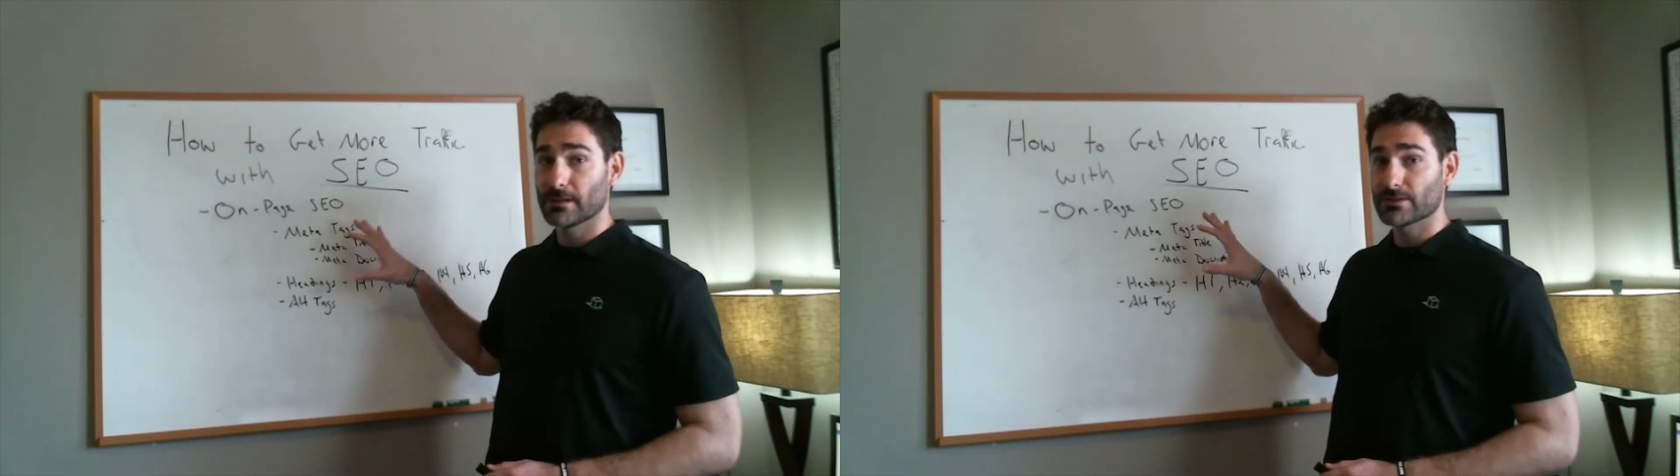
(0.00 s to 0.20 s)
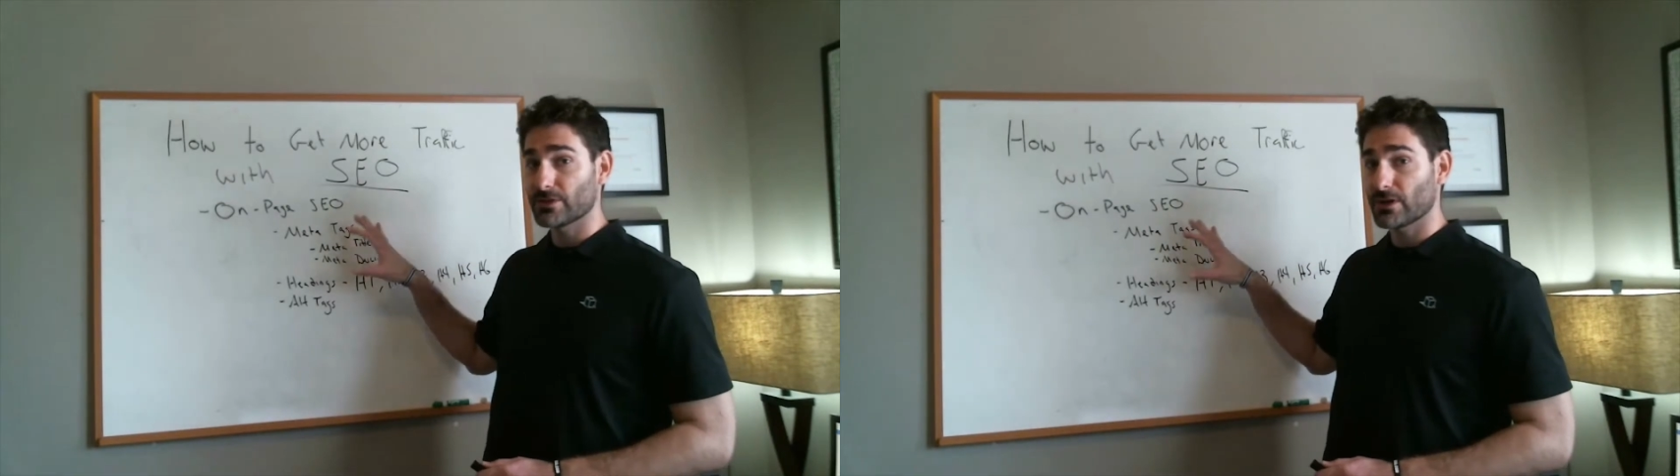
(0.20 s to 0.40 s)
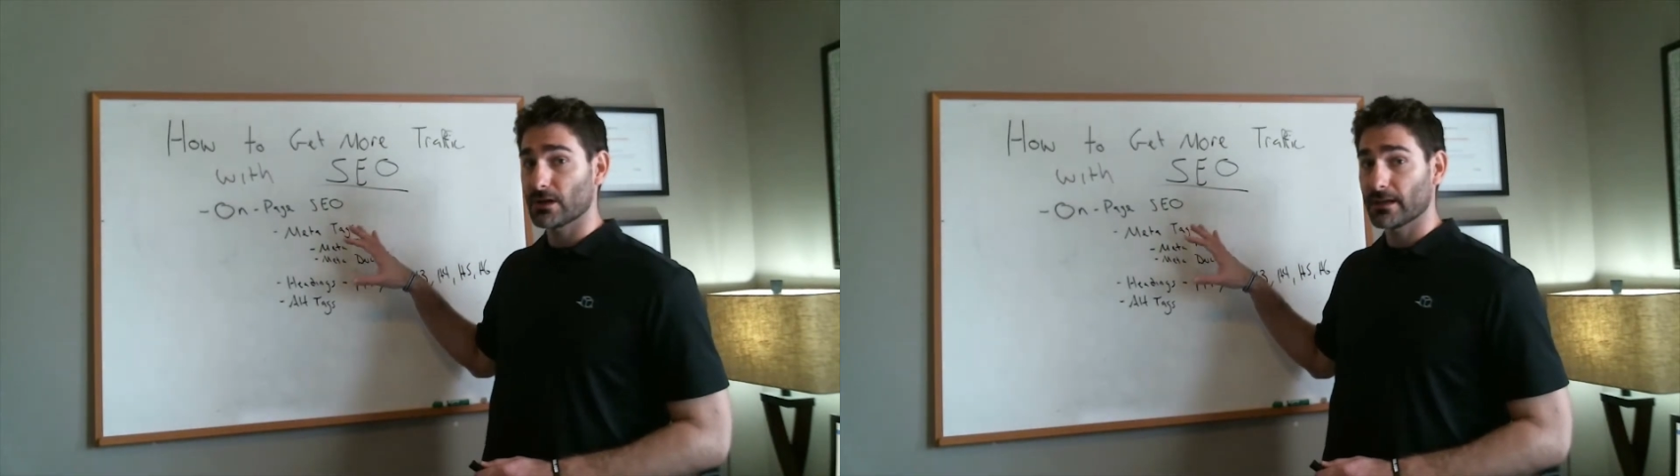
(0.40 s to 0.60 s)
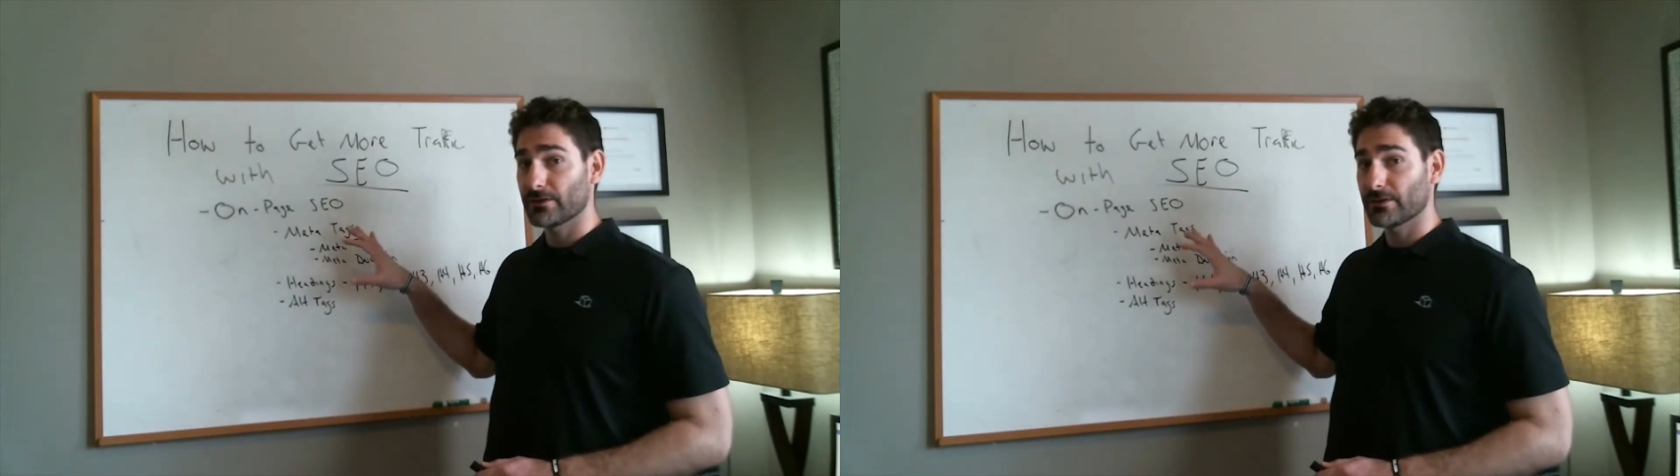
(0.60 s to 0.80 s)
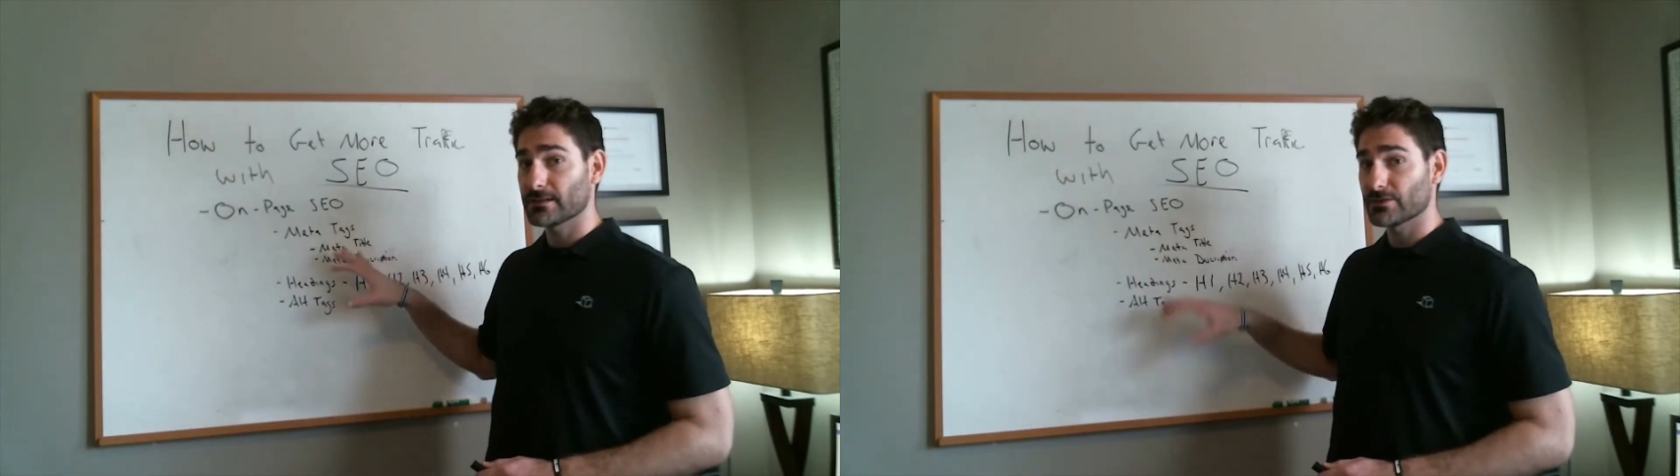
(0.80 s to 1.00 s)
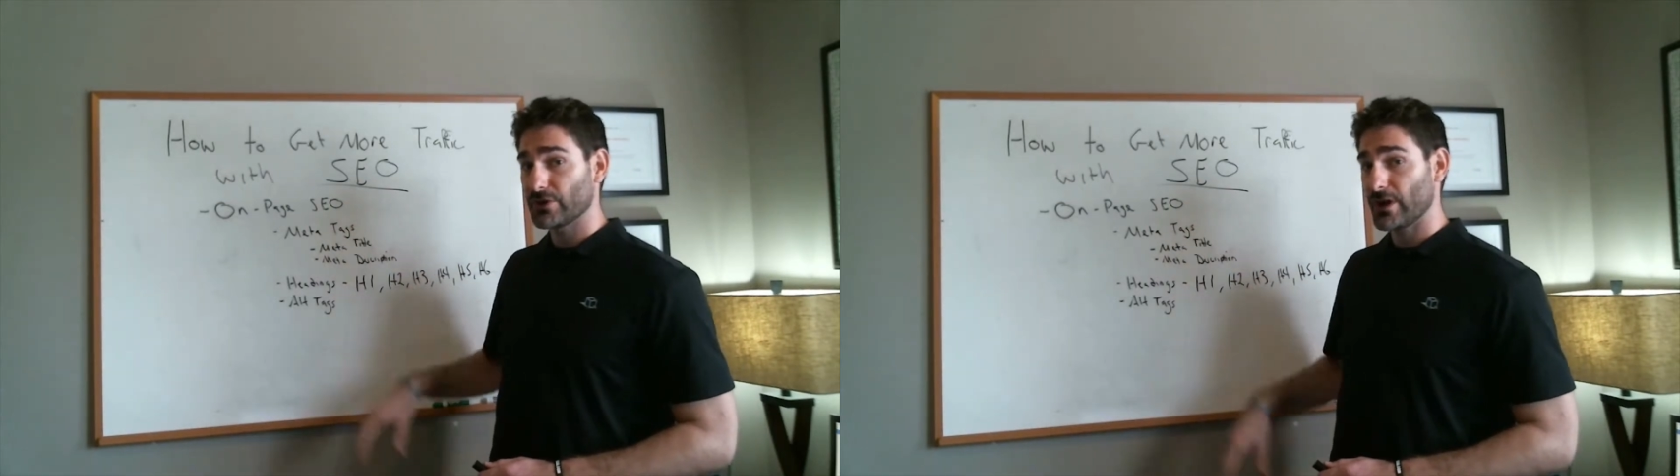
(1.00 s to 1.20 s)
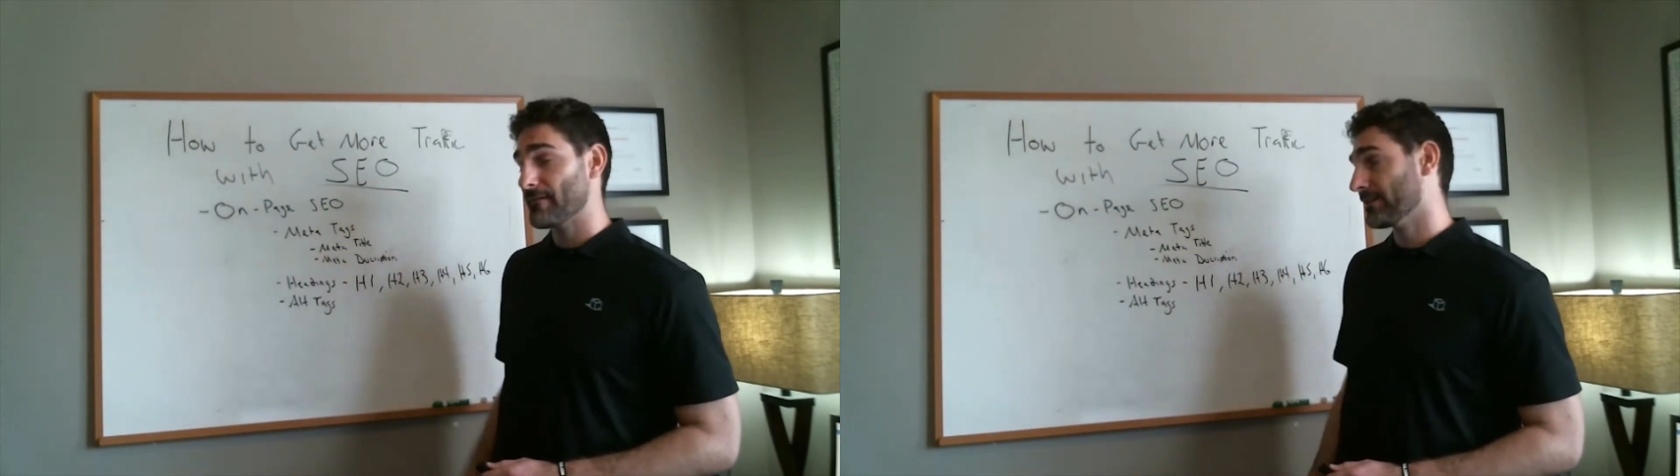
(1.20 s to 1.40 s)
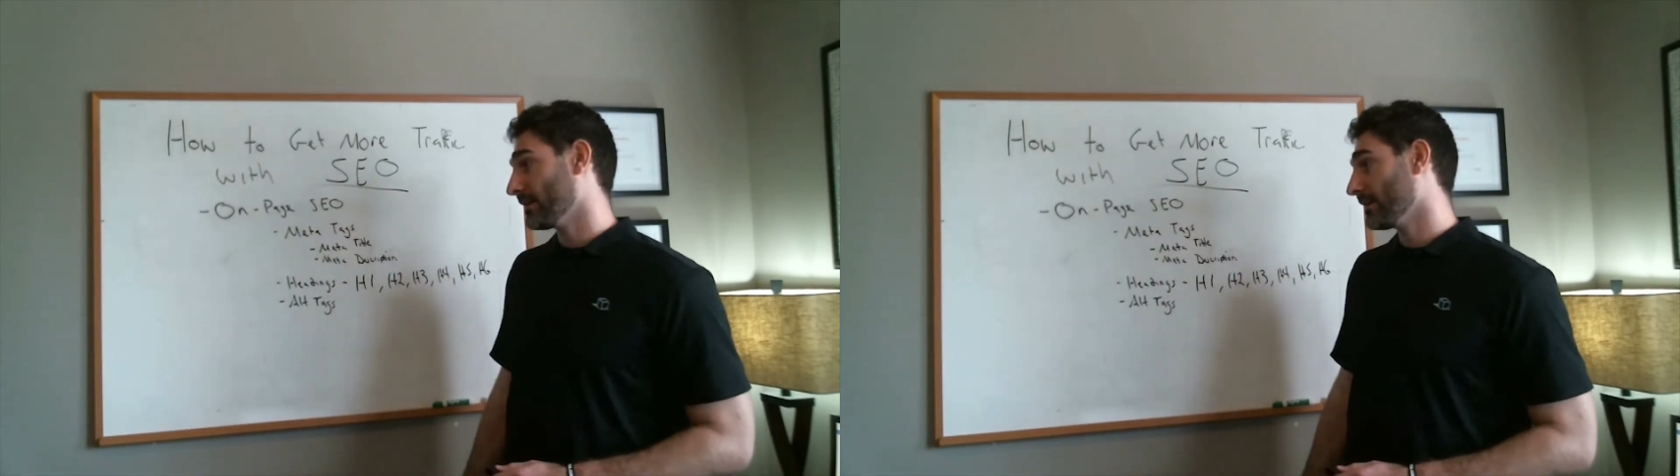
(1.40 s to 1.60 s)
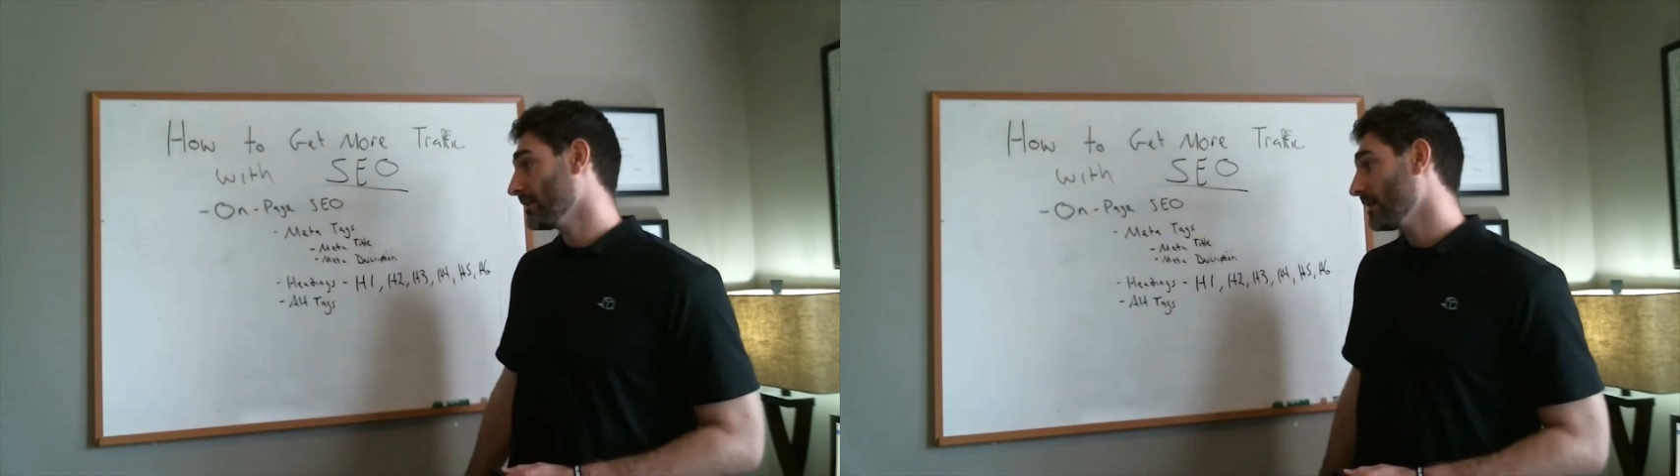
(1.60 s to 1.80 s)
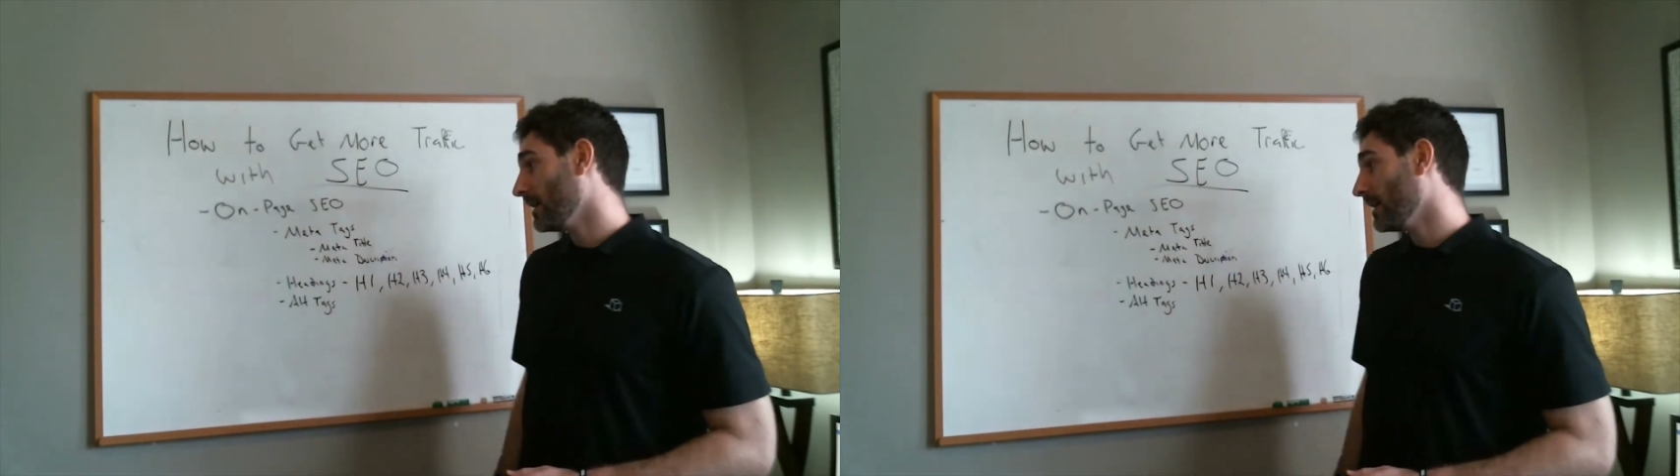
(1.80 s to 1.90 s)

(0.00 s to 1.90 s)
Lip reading: strong increase in traffic